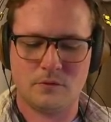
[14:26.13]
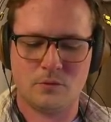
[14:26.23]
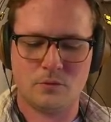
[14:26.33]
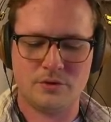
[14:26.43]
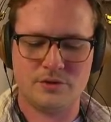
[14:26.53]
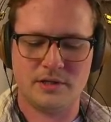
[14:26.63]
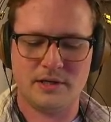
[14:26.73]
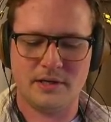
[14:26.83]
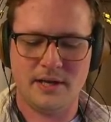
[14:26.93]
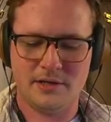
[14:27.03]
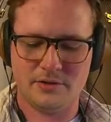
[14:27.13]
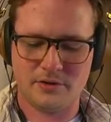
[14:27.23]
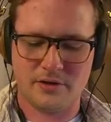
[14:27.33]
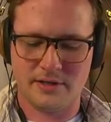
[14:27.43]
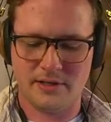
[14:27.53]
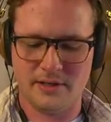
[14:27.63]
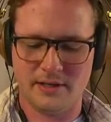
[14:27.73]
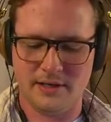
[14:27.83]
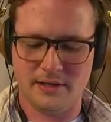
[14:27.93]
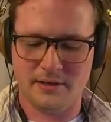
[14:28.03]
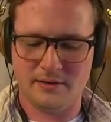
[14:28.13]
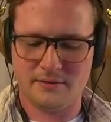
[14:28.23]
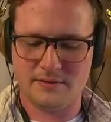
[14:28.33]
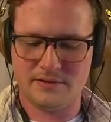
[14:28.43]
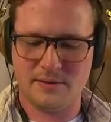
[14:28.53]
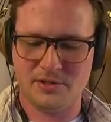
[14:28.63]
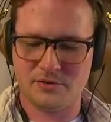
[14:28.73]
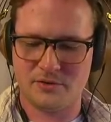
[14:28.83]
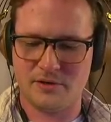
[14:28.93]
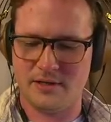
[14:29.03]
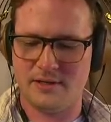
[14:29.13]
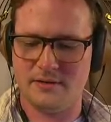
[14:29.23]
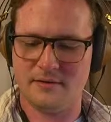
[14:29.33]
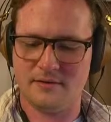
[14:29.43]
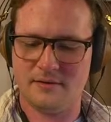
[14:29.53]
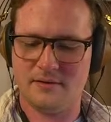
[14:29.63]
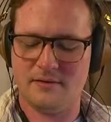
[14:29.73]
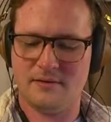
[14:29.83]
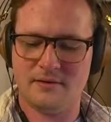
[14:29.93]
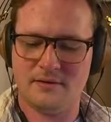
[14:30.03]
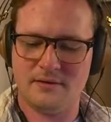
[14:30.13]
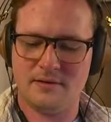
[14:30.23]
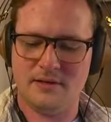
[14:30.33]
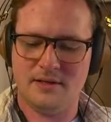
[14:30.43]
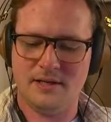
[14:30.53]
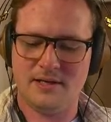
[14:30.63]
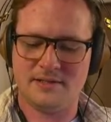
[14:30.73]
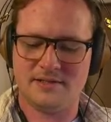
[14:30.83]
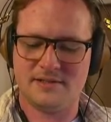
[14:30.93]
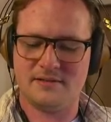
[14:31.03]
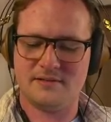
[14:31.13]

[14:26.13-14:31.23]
What you got? Edit drawing guide. Symmetry. Yes.